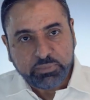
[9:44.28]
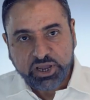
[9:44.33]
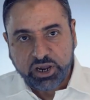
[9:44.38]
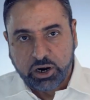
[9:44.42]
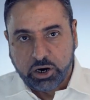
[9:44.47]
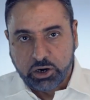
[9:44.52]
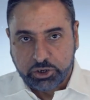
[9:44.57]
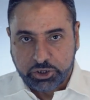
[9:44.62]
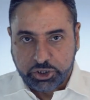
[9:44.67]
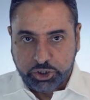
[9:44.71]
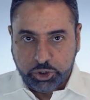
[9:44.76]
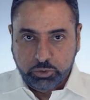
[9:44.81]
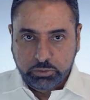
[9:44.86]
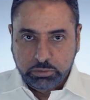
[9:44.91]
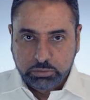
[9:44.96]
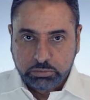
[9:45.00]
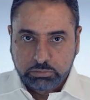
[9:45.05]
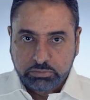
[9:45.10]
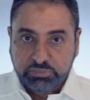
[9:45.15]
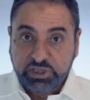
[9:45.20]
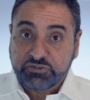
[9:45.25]
may argue
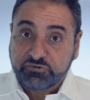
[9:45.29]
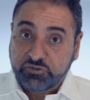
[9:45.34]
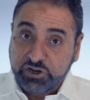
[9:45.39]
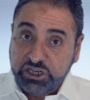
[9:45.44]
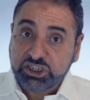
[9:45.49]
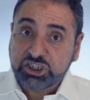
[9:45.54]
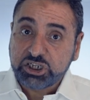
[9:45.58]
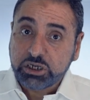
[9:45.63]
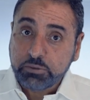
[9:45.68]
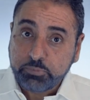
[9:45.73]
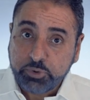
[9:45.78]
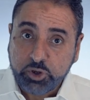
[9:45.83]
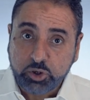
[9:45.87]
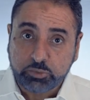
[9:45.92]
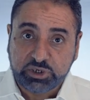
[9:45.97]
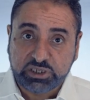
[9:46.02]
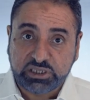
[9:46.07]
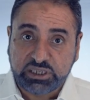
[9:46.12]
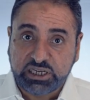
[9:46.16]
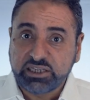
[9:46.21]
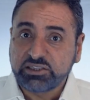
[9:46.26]
that reaching
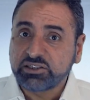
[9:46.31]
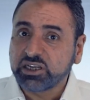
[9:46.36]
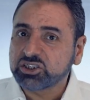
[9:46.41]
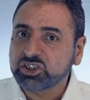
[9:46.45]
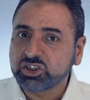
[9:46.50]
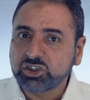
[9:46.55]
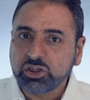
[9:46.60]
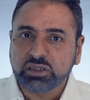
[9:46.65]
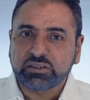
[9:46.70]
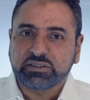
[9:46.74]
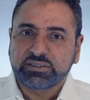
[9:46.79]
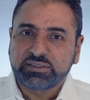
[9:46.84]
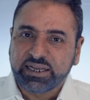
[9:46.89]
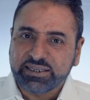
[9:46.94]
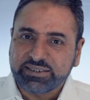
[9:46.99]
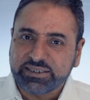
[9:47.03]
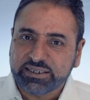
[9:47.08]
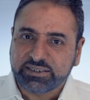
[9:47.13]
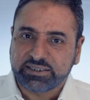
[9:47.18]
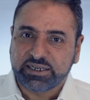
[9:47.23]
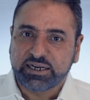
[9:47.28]
puberty does not
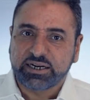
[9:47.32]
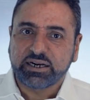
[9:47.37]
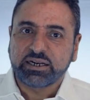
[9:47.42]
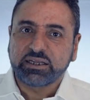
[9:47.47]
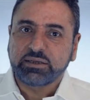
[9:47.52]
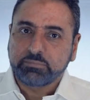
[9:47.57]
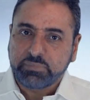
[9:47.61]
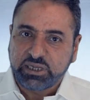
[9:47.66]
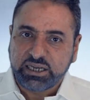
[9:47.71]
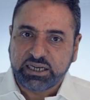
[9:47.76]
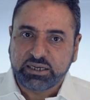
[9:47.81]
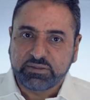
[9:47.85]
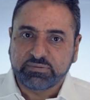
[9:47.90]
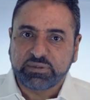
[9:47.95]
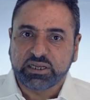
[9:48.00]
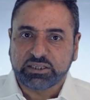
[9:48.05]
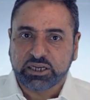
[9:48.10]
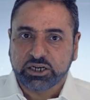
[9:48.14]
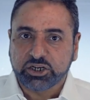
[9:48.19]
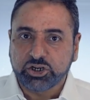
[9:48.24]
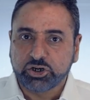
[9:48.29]
necessarily mean
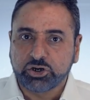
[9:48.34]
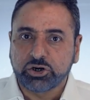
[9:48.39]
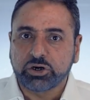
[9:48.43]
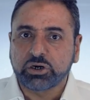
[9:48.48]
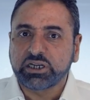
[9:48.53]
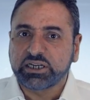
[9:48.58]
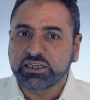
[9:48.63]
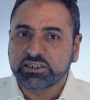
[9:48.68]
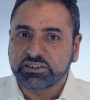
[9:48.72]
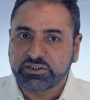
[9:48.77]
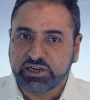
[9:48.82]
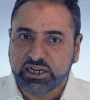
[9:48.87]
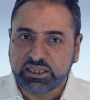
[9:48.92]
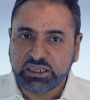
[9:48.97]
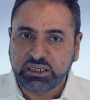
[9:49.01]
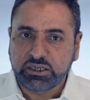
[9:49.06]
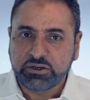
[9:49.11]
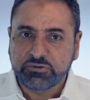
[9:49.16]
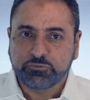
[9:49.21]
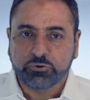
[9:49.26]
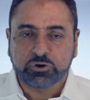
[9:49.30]
that a girl is
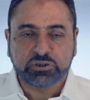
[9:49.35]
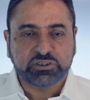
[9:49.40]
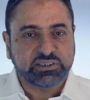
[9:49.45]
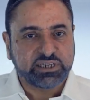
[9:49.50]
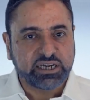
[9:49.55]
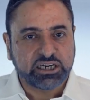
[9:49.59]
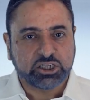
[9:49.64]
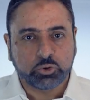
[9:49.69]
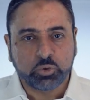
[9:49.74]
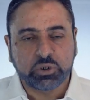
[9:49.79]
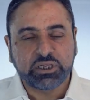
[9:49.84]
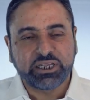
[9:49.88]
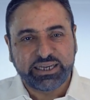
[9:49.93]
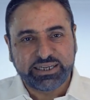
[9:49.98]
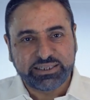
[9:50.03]
ready for sexual